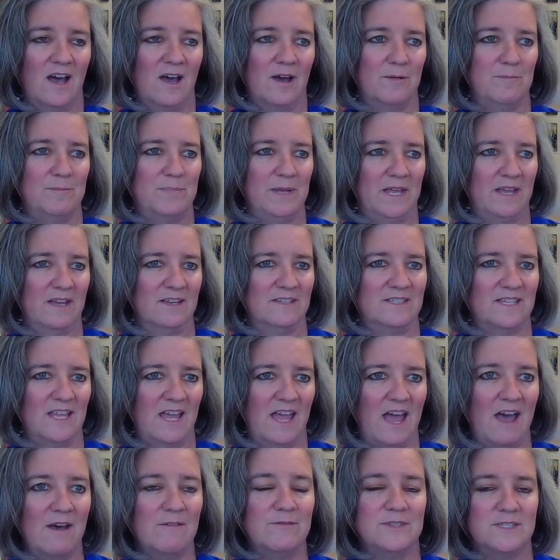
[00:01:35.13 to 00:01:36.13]
because they
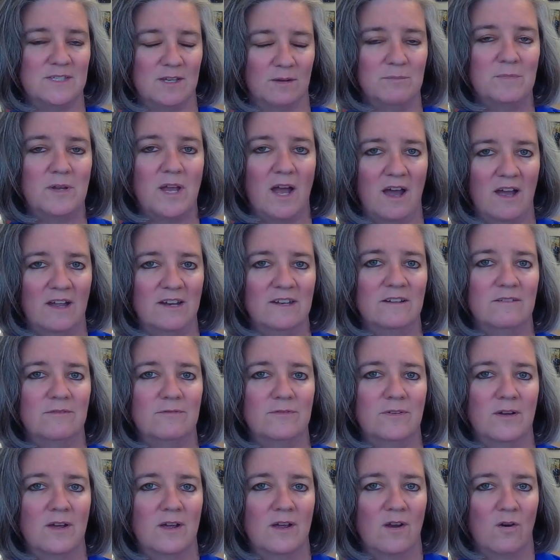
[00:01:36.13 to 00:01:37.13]
have some kind
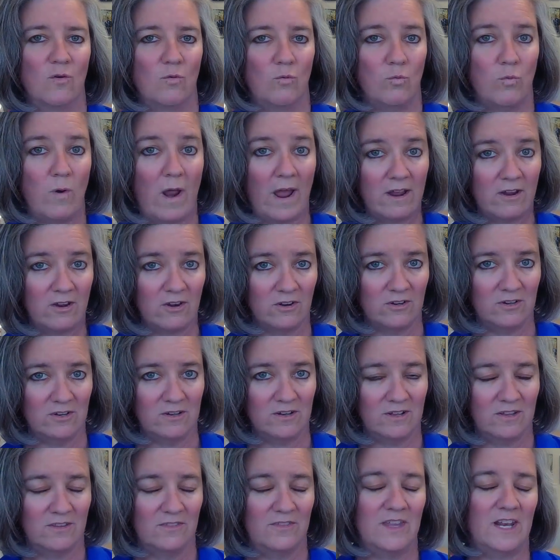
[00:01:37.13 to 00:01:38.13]
of
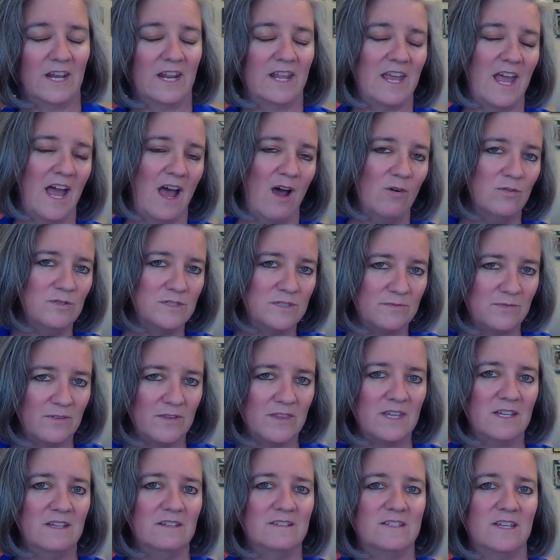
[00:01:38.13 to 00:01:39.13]
record that accounts for
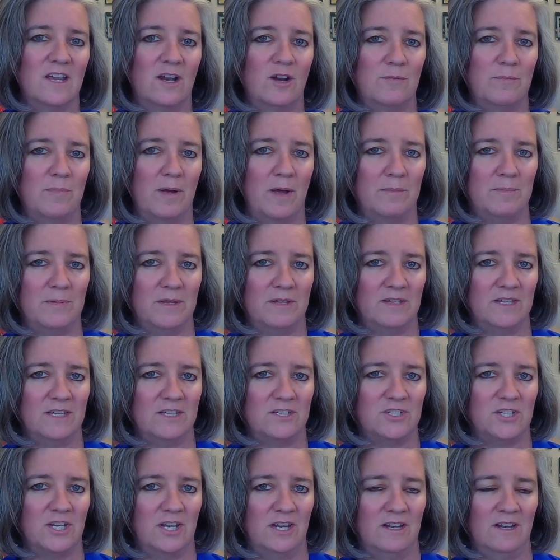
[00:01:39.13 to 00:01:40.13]
the entire
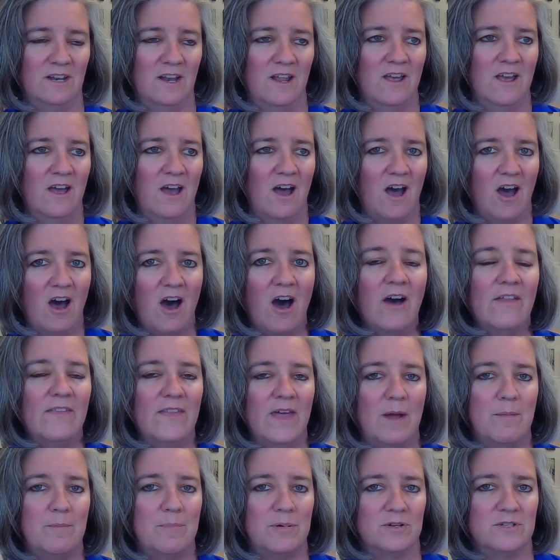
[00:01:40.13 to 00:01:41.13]
population on
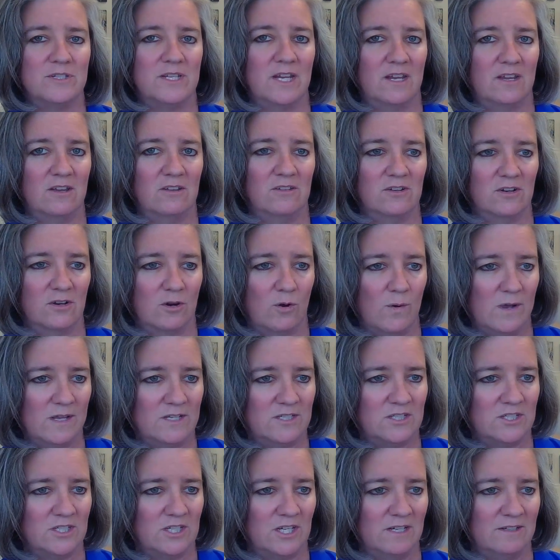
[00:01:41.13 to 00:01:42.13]
that particular
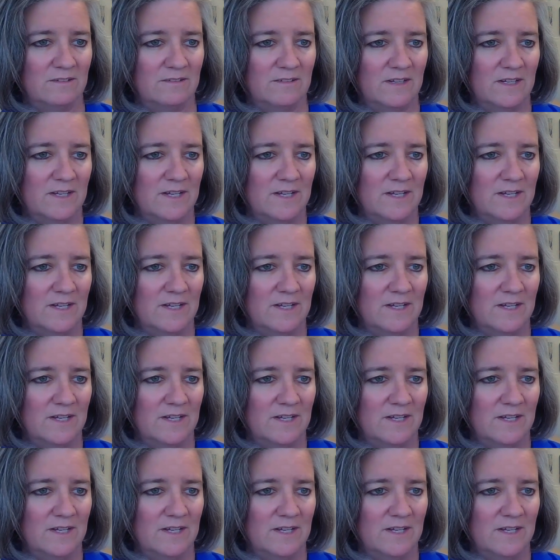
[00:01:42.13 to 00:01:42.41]
question.